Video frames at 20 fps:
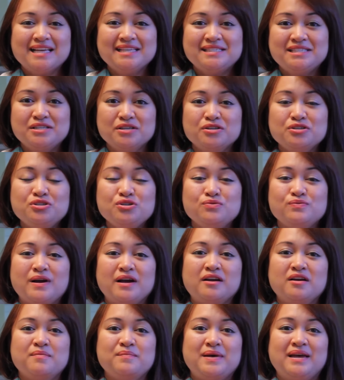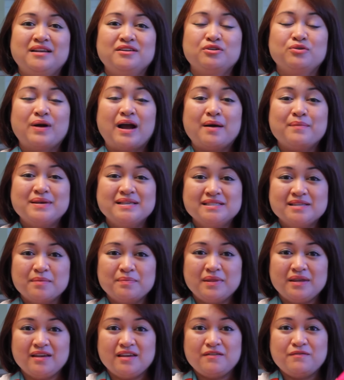I still do recommend grabbing
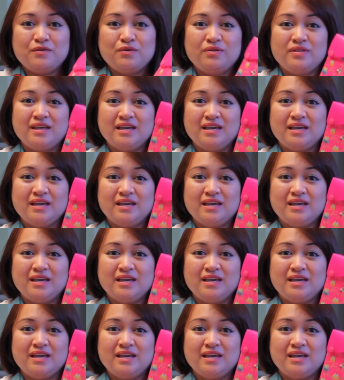something if you